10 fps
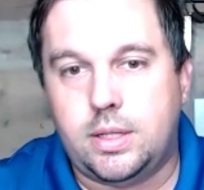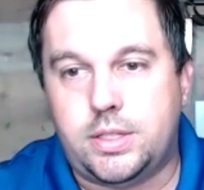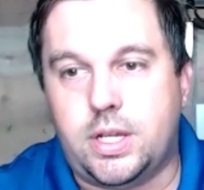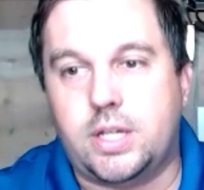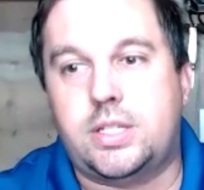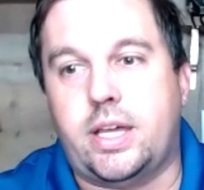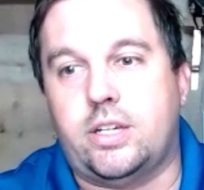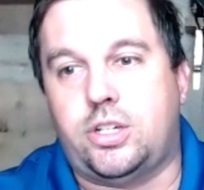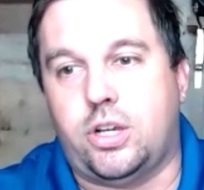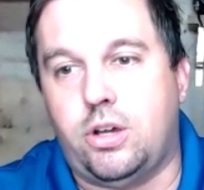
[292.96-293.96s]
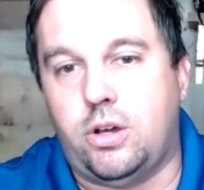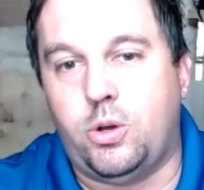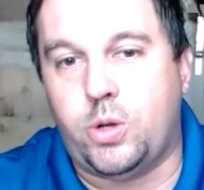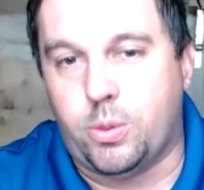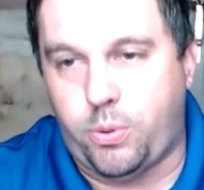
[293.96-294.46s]
Does that show
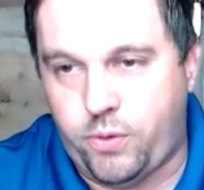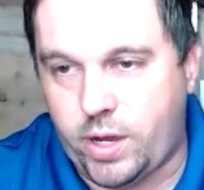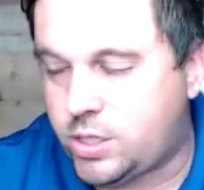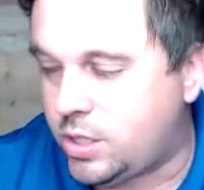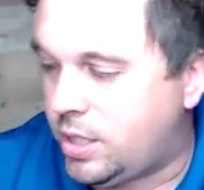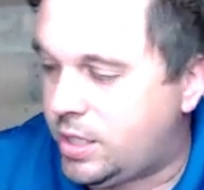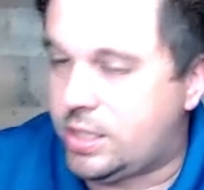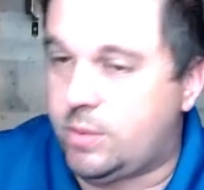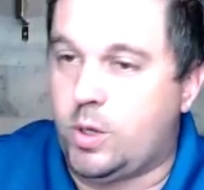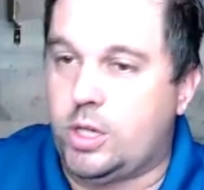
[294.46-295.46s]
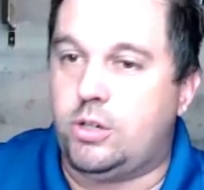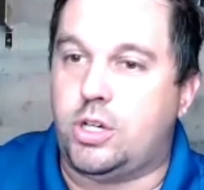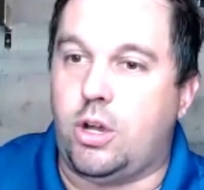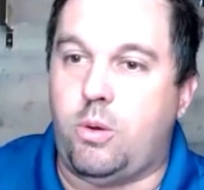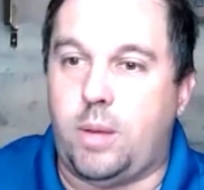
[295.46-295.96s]
your professionalism when you
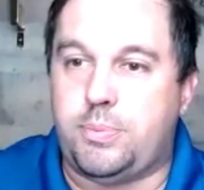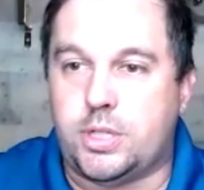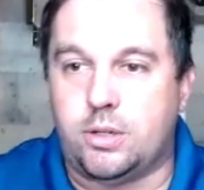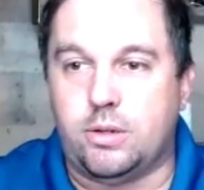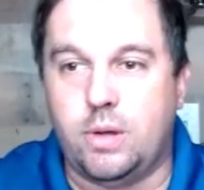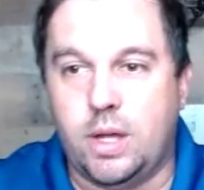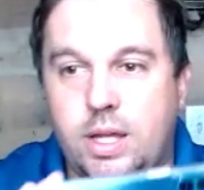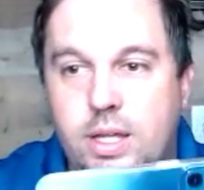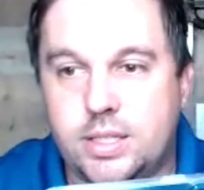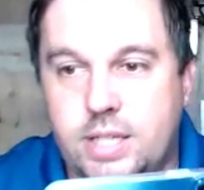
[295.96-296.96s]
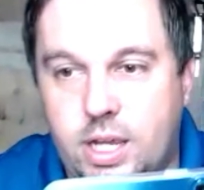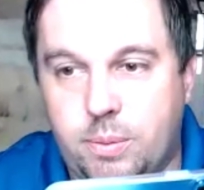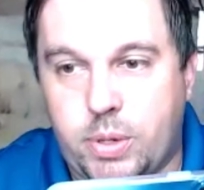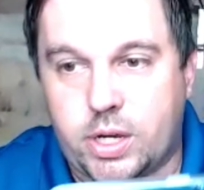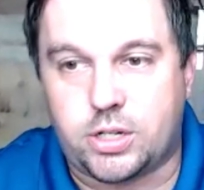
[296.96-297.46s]
show up to take a
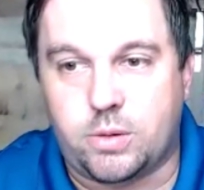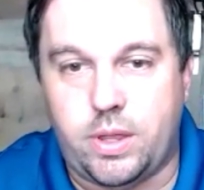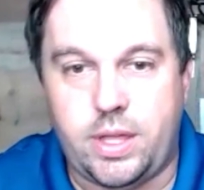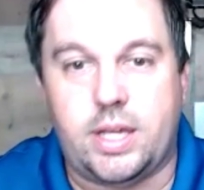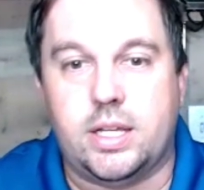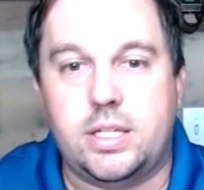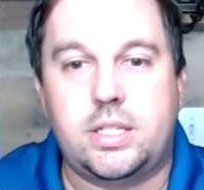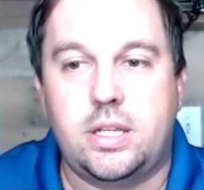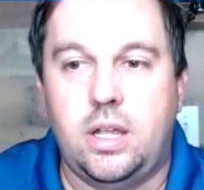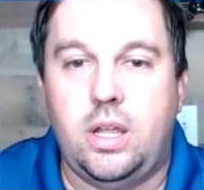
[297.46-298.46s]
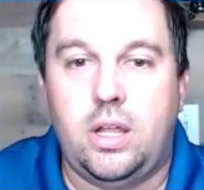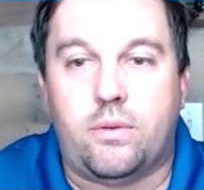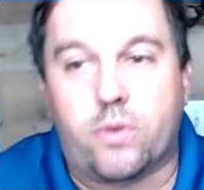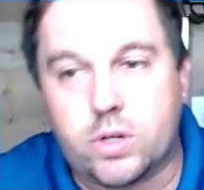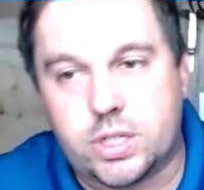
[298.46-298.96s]
picture with this
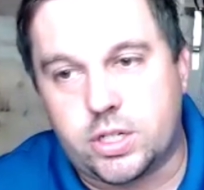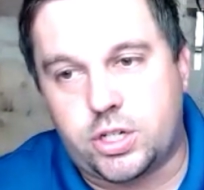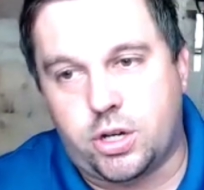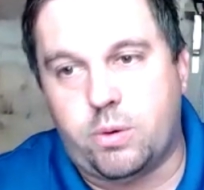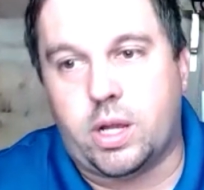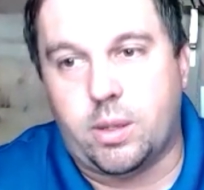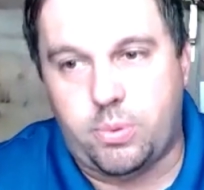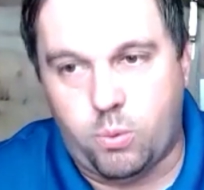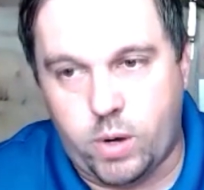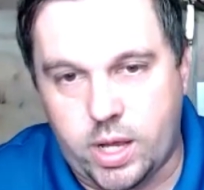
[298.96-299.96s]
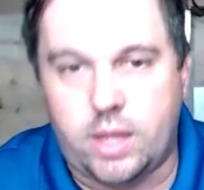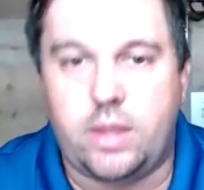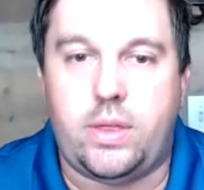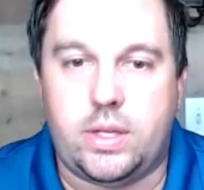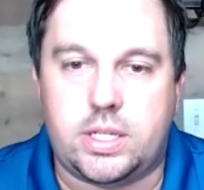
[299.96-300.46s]
versus showing up
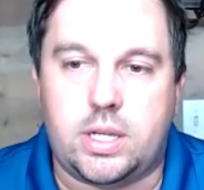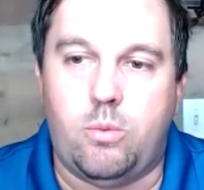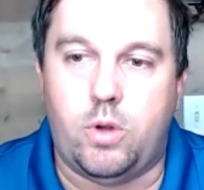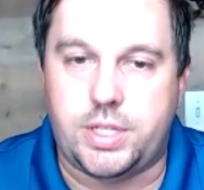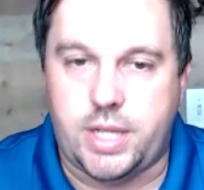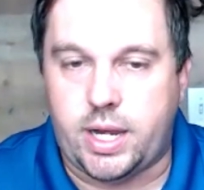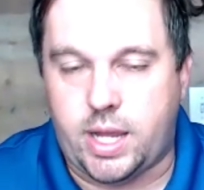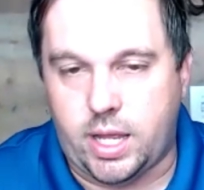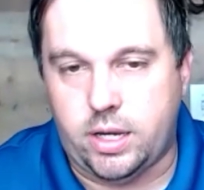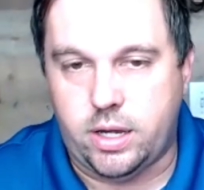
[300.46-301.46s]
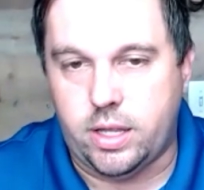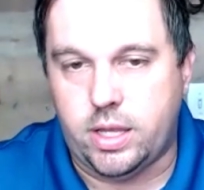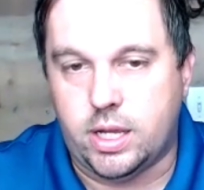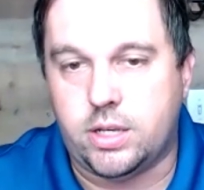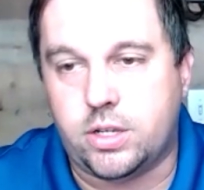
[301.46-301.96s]
with someone dedicated to the
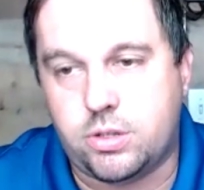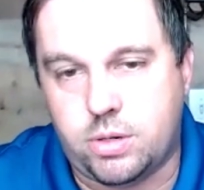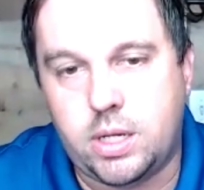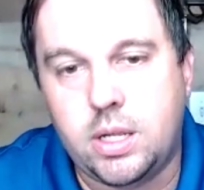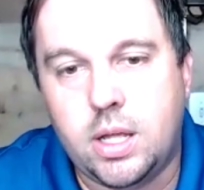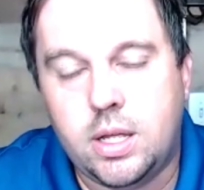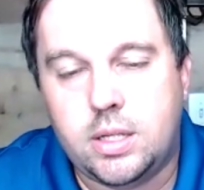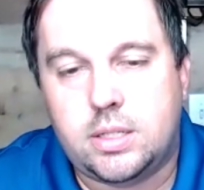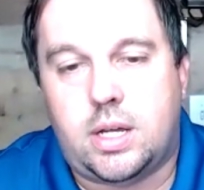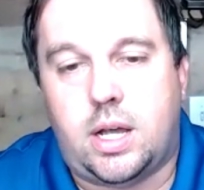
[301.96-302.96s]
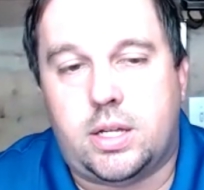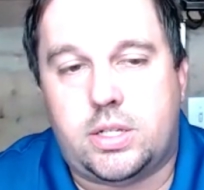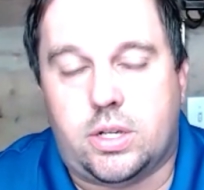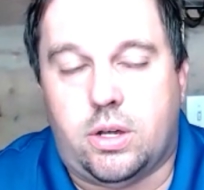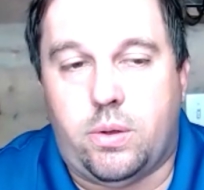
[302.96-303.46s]
industry? Uh,
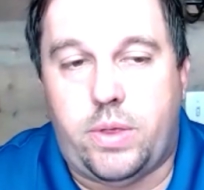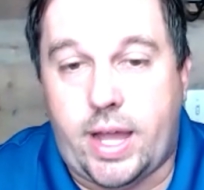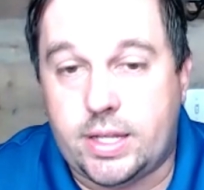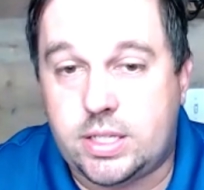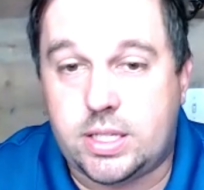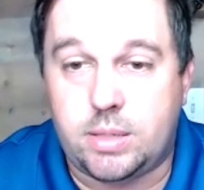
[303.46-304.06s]
so that's the